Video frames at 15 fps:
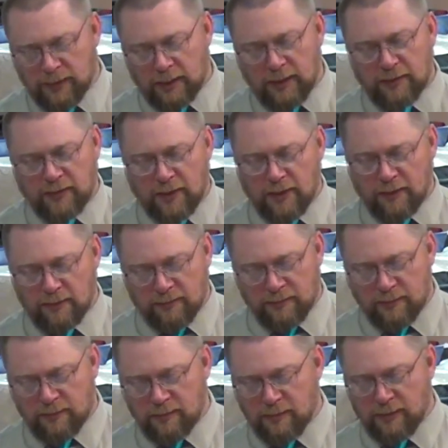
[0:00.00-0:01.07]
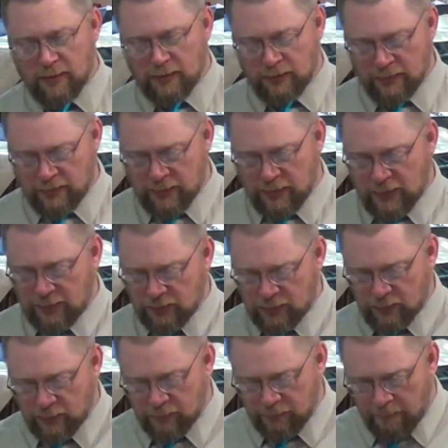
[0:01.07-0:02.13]
Isaiah doesn't think
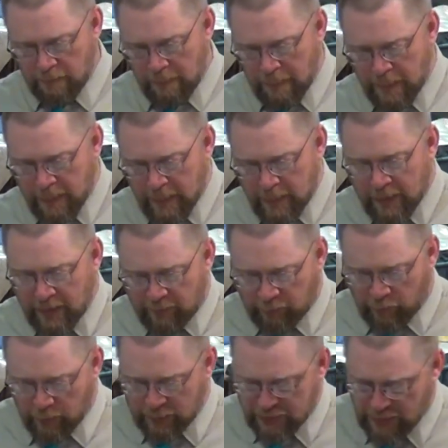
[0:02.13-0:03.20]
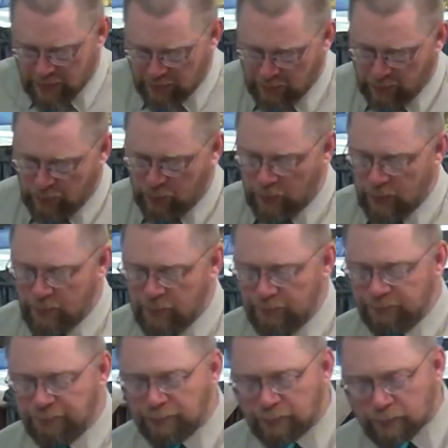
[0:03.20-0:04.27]
so. Therefore shall the Lord,
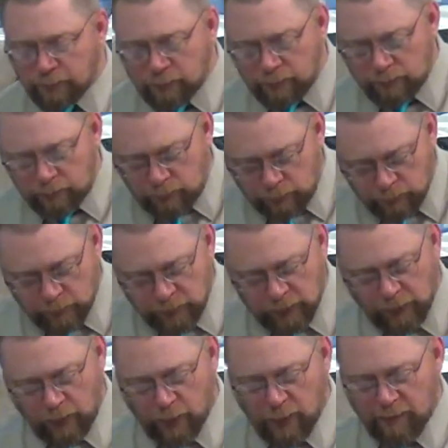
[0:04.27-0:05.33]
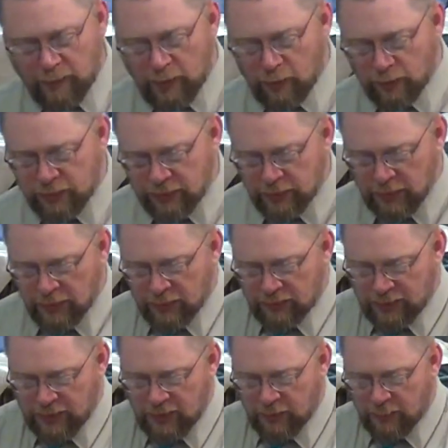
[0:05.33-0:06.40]
the Lord of hosts,
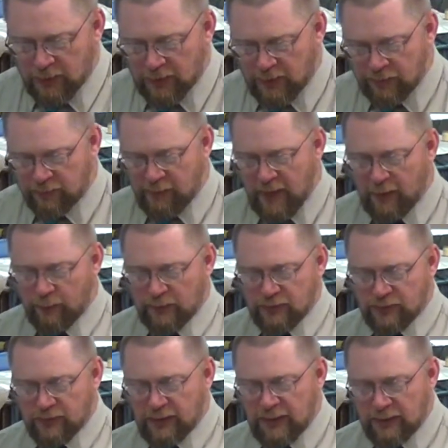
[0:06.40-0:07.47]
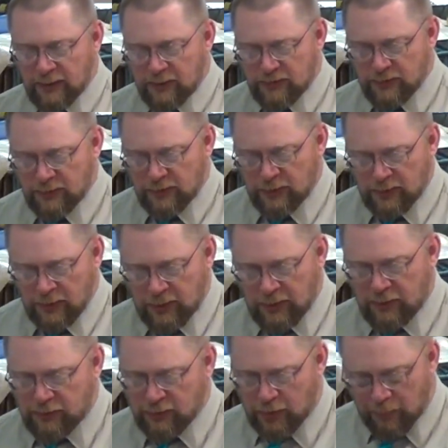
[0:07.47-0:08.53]
send among his fat ones leanness. And
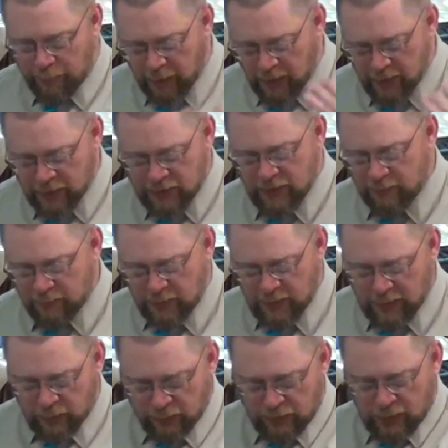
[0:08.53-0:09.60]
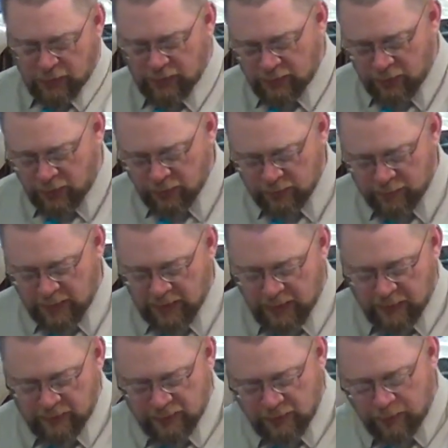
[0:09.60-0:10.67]
he's going to punish him. He goes on and talks about
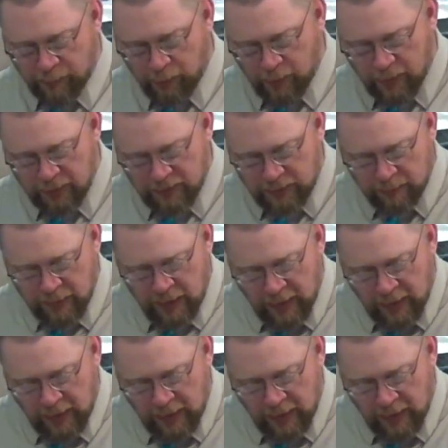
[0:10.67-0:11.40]
how he's going to punish him.